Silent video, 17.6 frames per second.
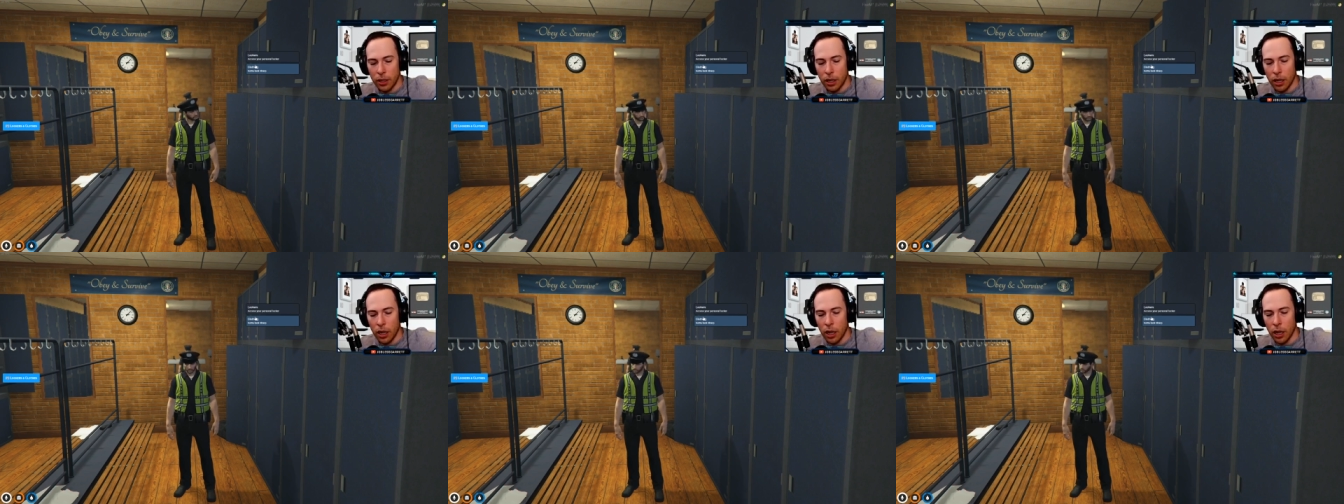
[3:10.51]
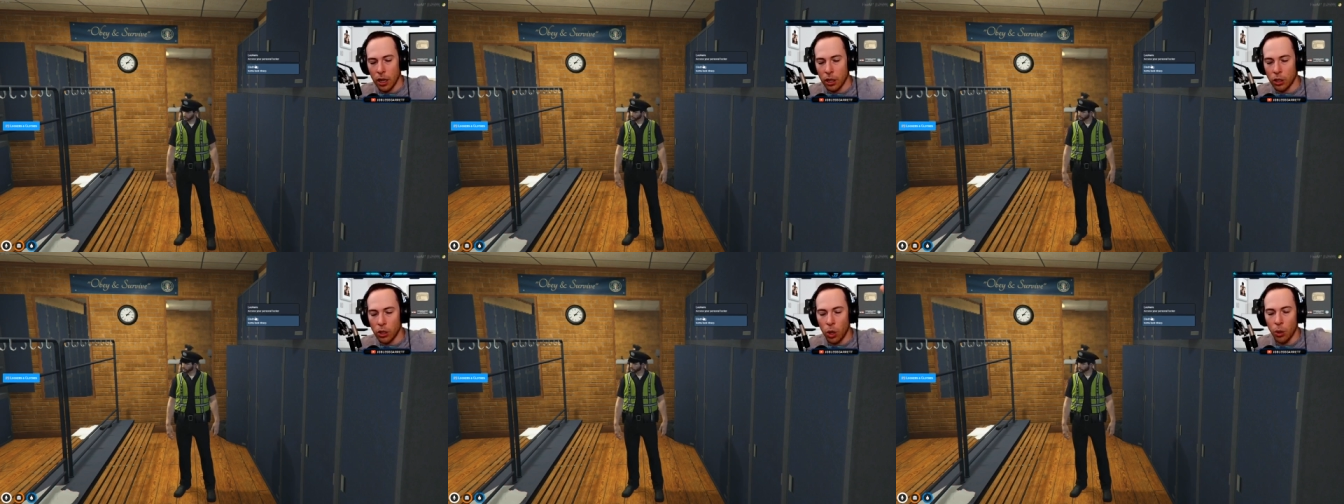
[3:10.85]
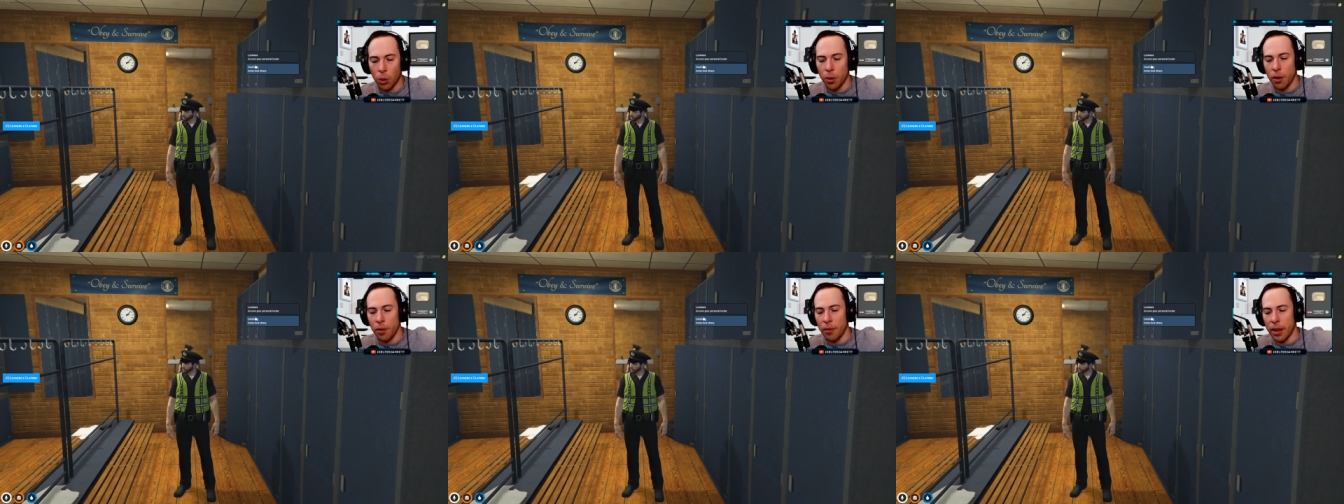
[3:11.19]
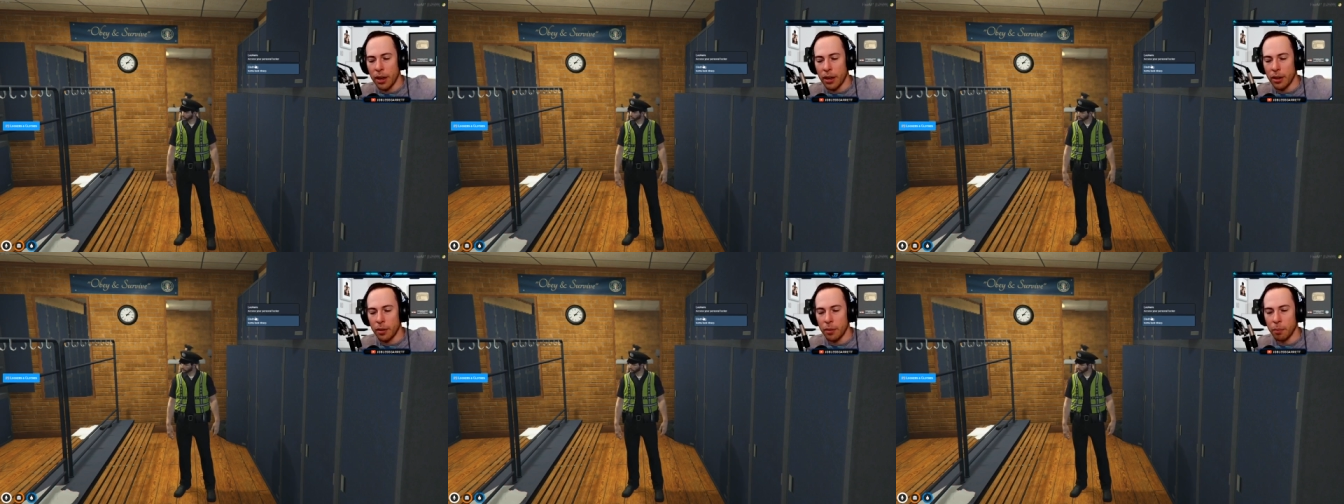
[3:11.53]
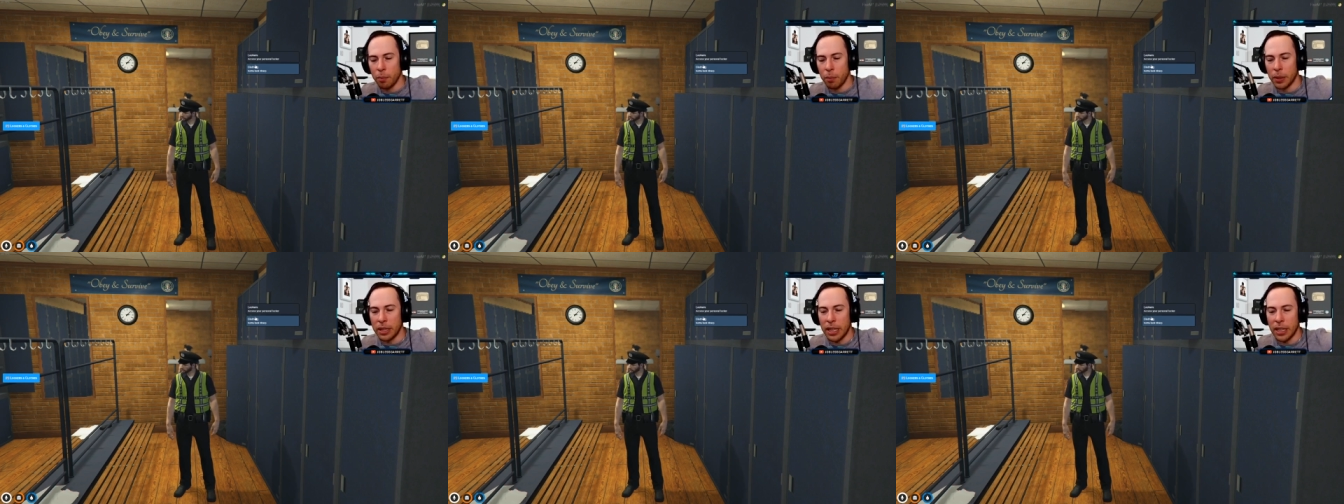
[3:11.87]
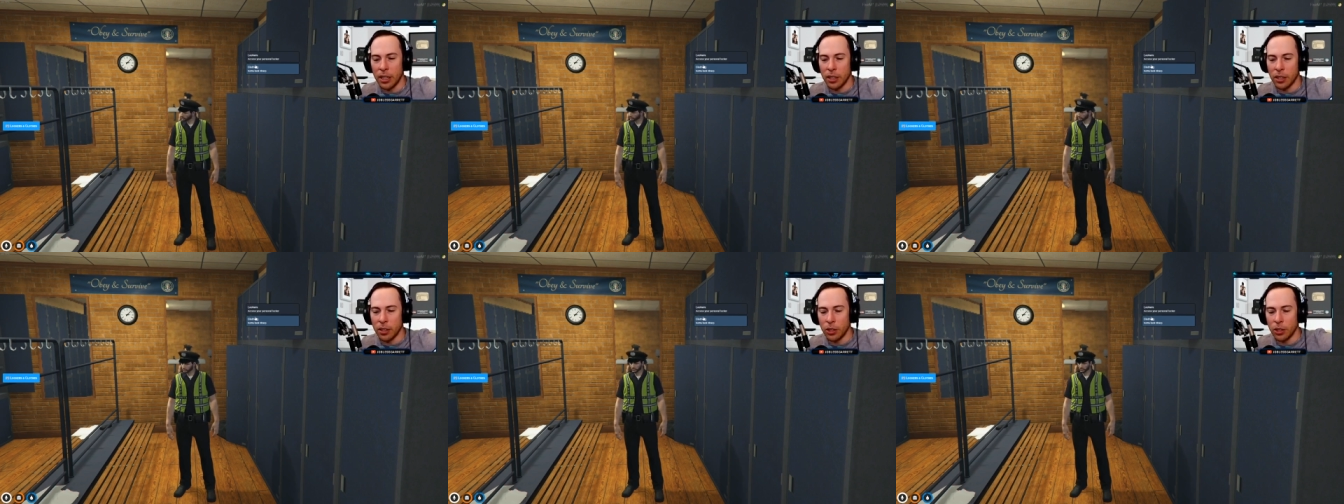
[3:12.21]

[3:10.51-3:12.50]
uh, go to an event but they